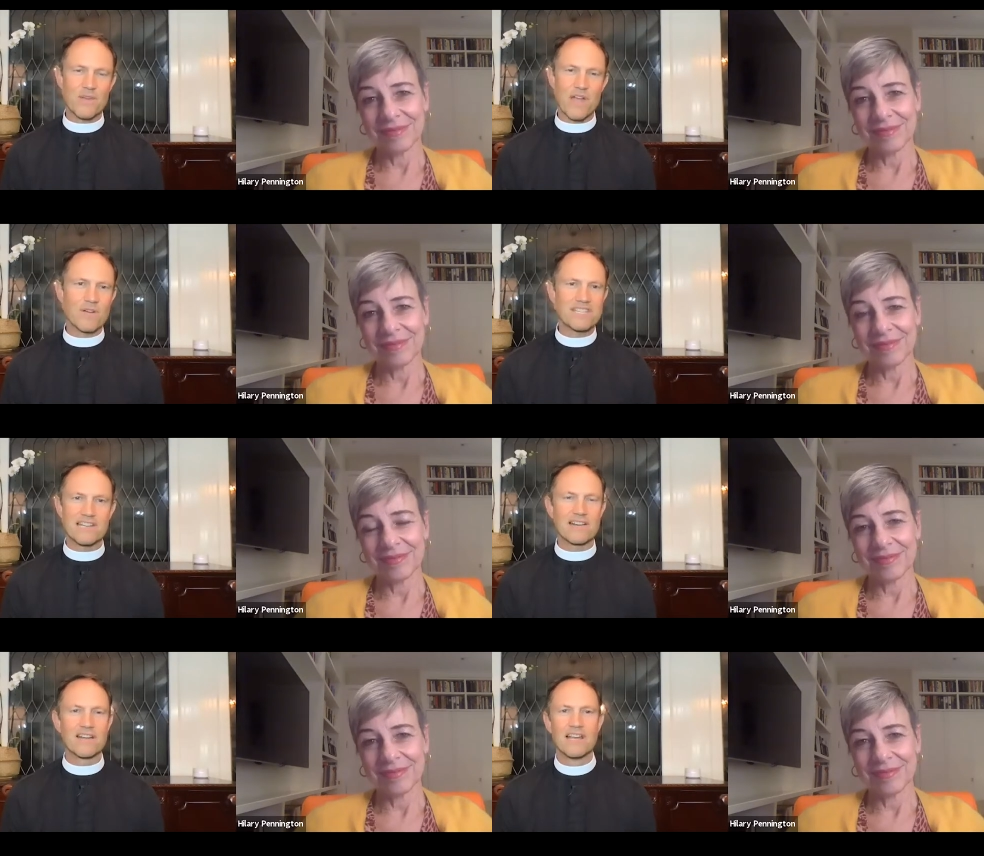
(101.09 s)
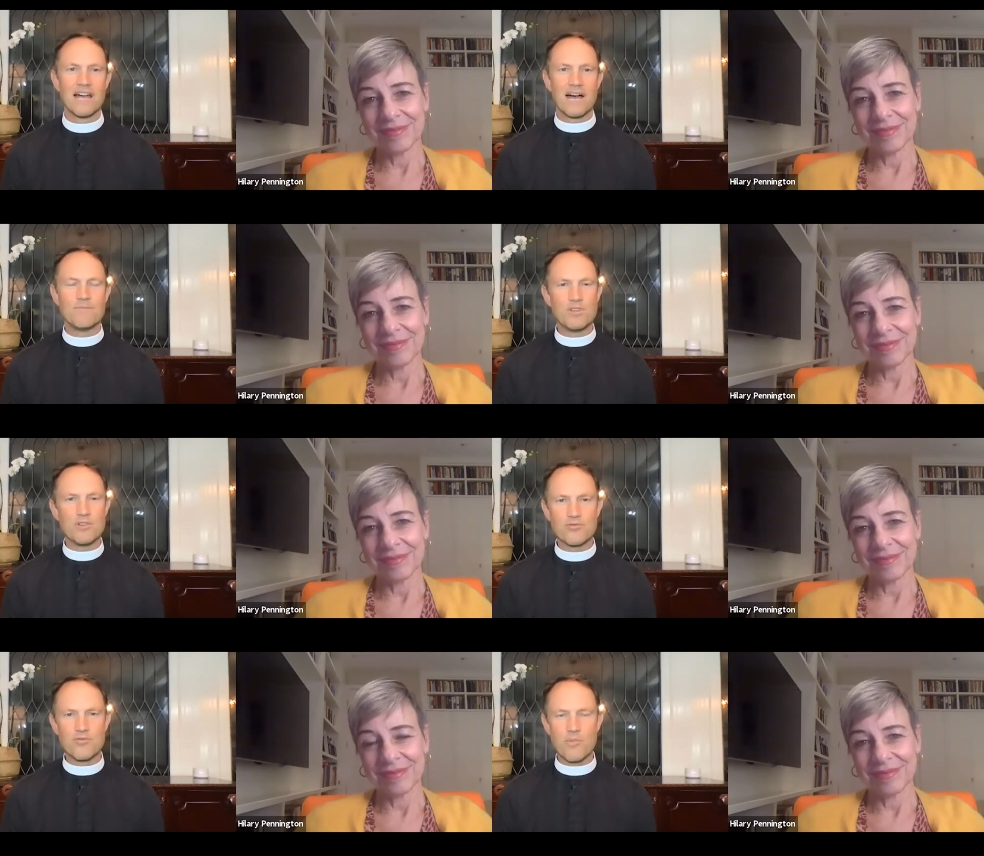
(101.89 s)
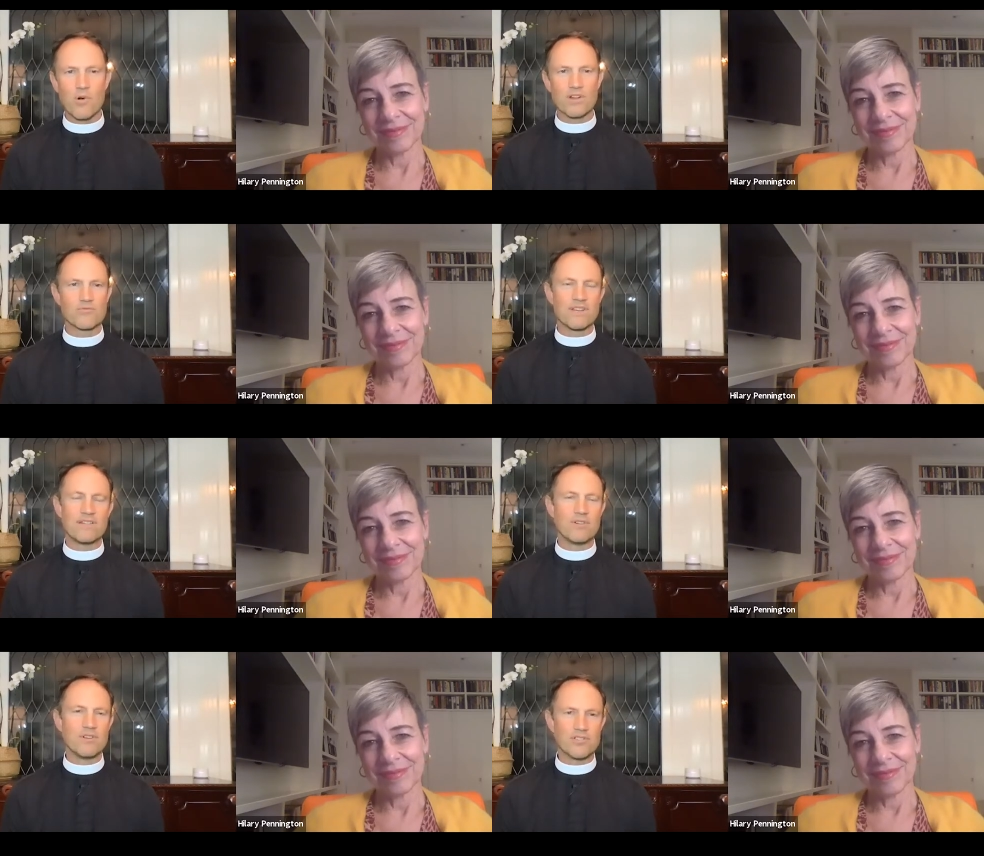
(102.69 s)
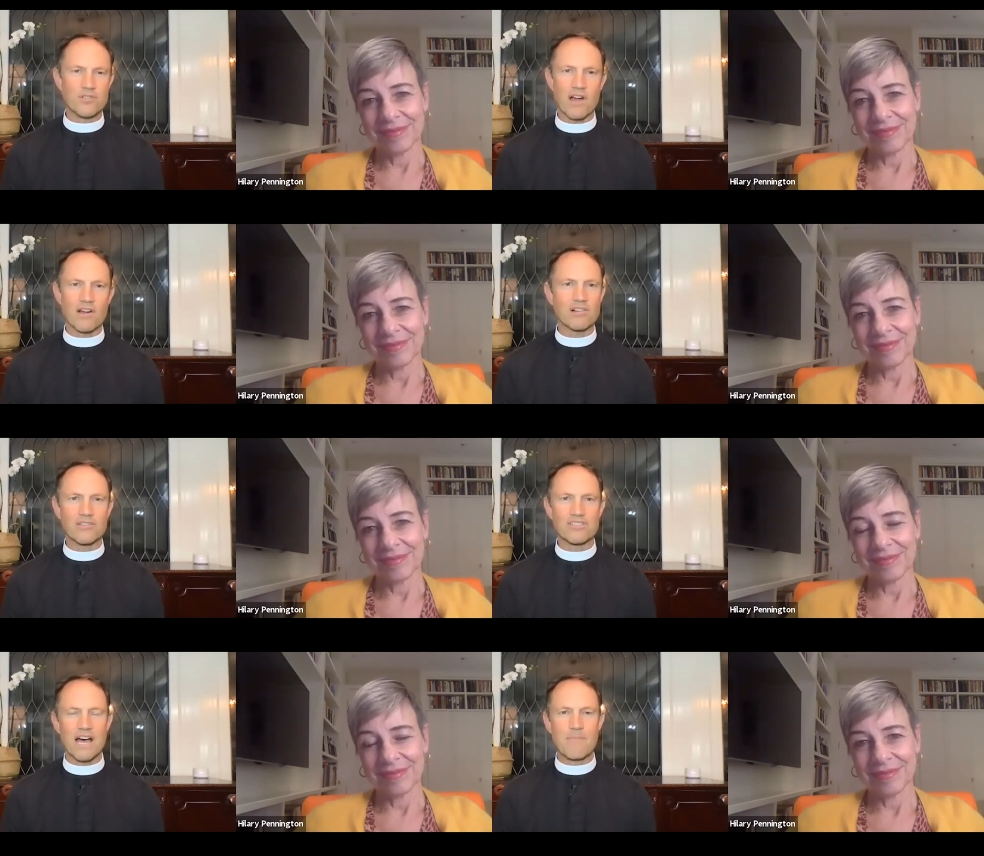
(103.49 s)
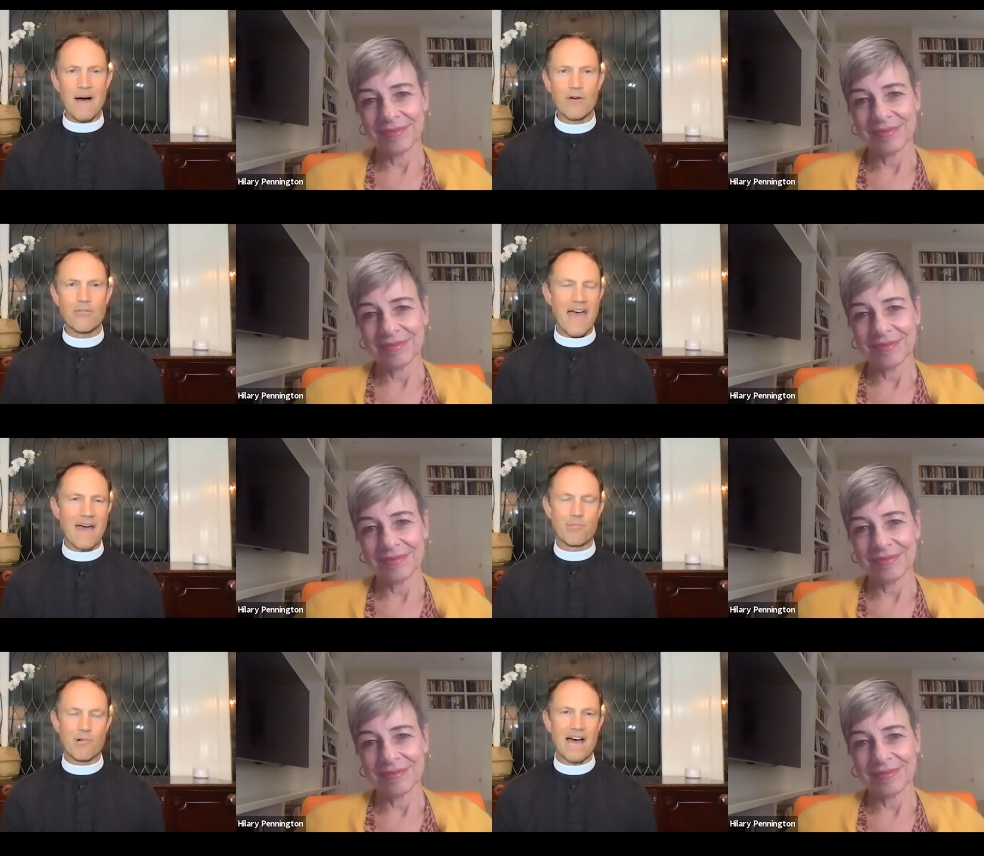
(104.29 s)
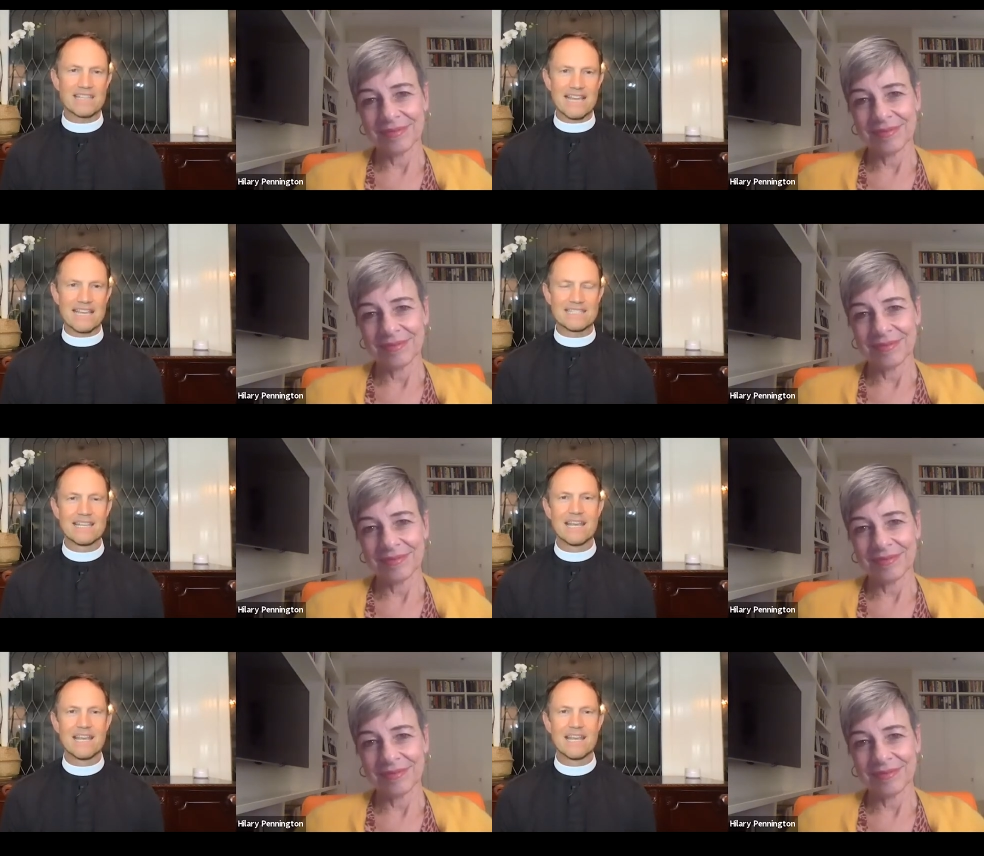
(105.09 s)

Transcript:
Speaker 1: We always hear um, news reports, read news articles about that process,